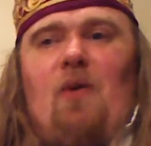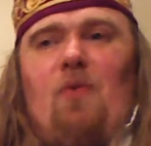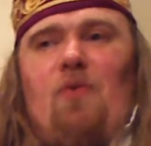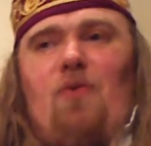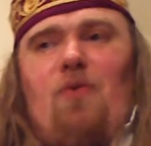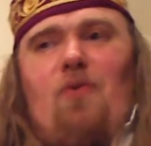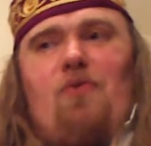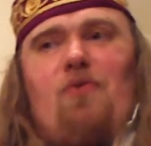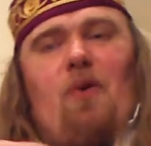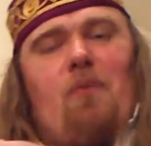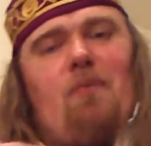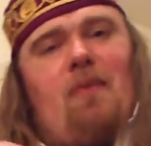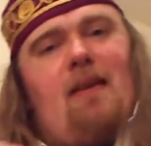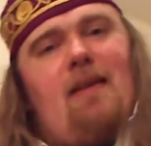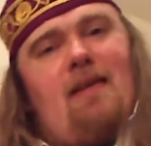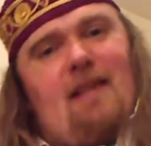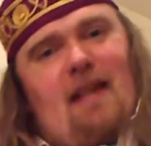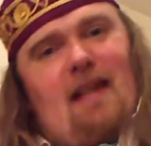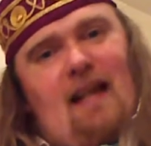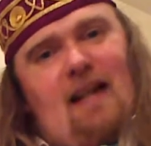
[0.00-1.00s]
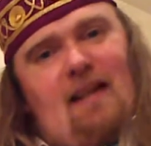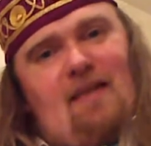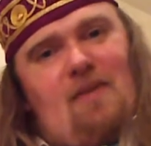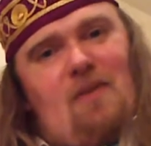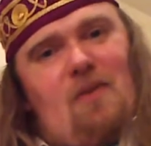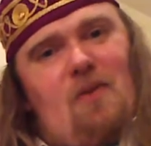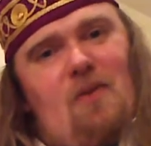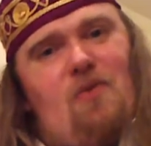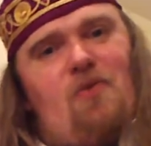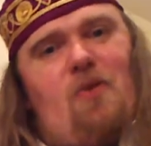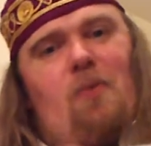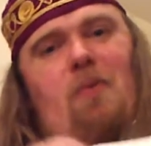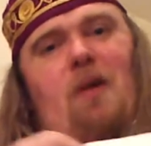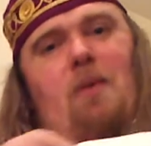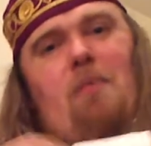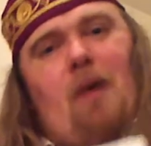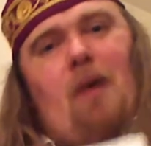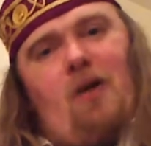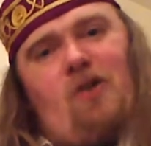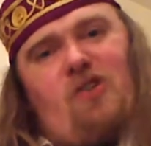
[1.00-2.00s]
from an
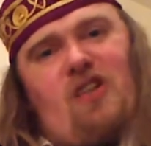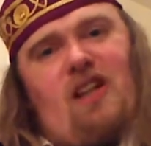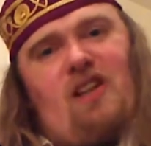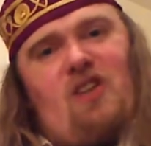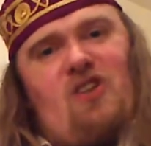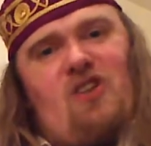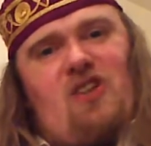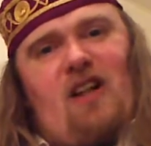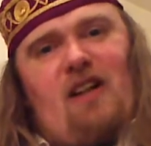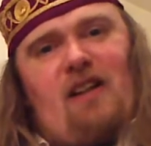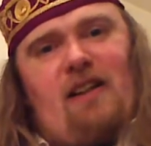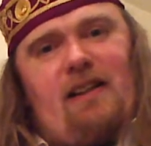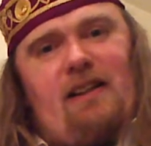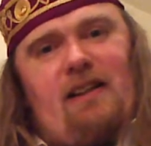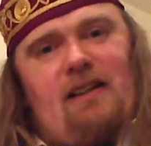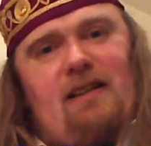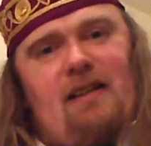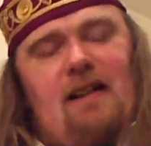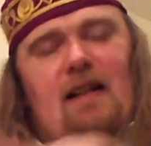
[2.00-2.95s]
opposing side,